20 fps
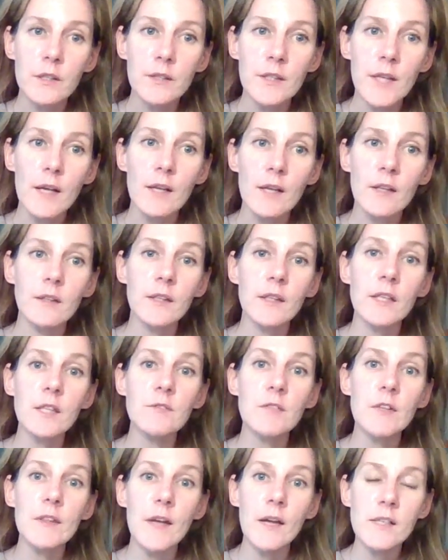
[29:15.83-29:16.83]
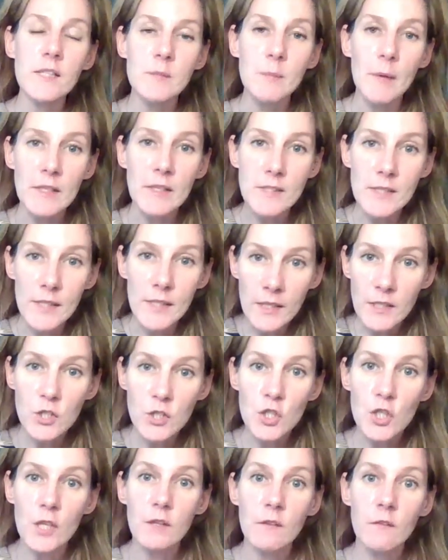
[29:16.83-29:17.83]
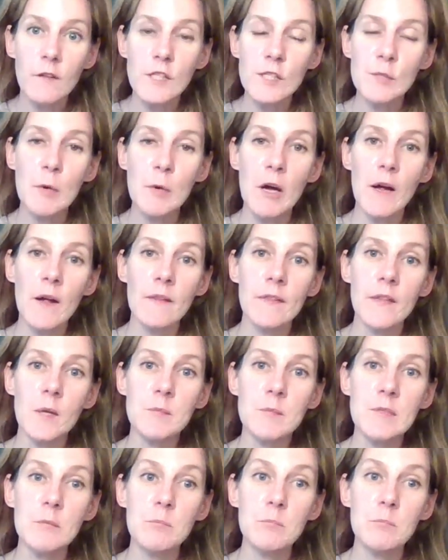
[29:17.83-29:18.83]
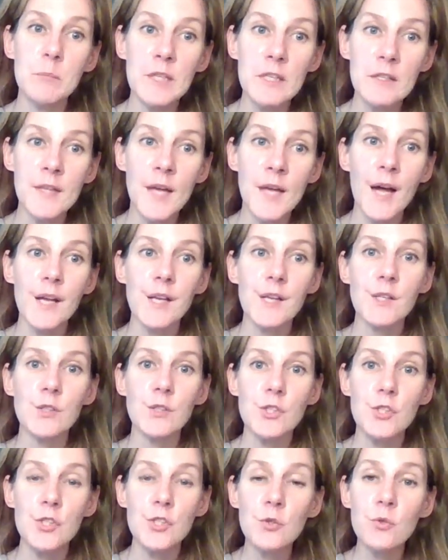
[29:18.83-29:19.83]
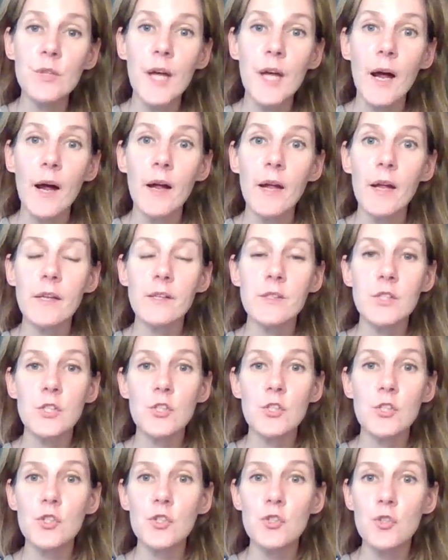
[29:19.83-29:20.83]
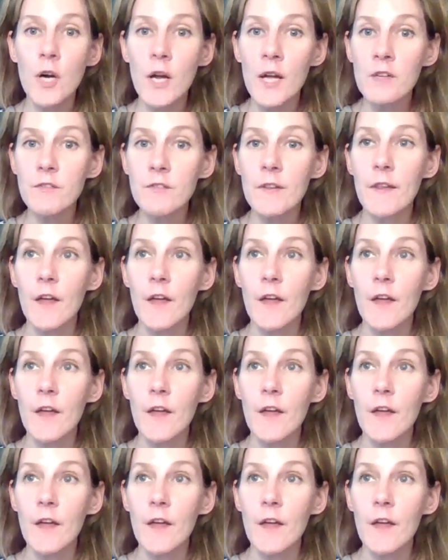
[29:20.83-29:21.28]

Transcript: That even the expectation that's put on them to be that and do that and to strive in